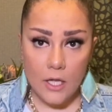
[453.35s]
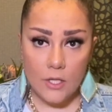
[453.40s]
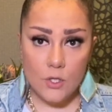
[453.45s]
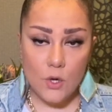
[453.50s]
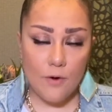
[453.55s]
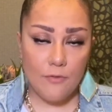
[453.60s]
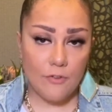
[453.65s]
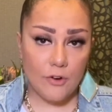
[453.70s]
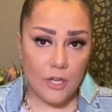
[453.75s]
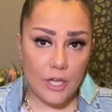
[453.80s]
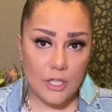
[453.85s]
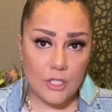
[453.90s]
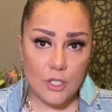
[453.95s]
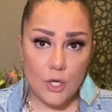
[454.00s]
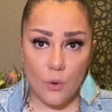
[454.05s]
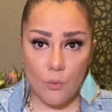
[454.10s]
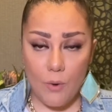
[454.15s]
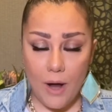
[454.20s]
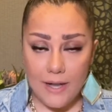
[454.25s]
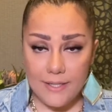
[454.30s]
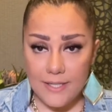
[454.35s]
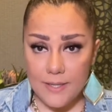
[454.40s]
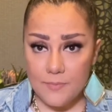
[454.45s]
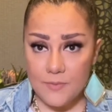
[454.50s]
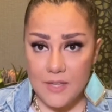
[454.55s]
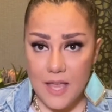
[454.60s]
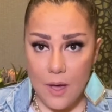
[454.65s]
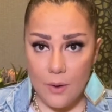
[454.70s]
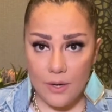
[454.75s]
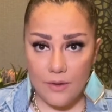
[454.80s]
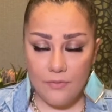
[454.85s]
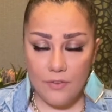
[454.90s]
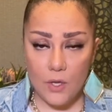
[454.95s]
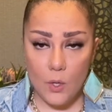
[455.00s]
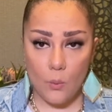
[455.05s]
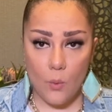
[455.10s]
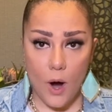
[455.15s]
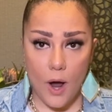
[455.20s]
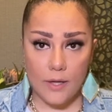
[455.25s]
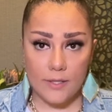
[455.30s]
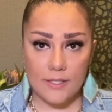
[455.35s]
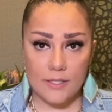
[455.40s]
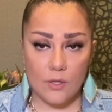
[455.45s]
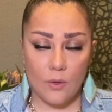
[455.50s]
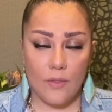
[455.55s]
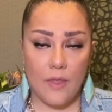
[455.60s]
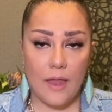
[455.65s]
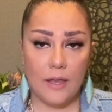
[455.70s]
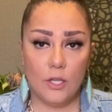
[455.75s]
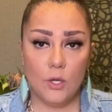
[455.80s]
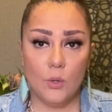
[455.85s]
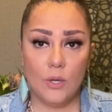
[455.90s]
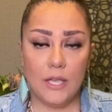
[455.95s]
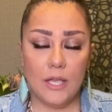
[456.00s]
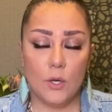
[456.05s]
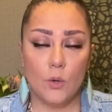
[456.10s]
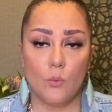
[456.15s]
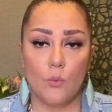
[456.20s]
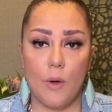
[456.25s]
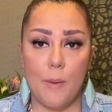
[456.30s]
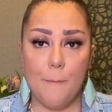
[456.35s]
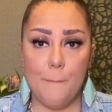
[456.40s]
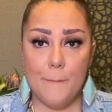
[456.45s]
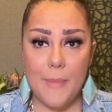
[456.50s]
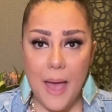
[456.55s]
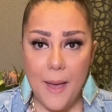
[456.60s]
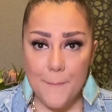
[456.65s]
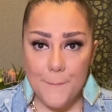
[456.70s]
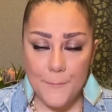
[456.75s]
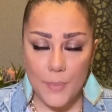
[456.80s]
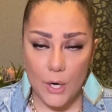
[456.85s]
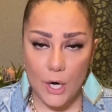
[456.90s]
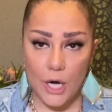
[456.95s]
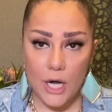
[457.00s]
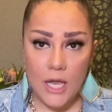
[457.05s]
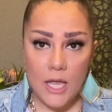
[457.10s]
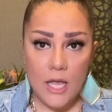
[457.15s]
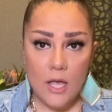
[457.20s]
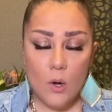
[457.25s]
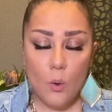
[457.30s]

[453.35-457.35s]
Don't forget to write them down if you want so that you can remember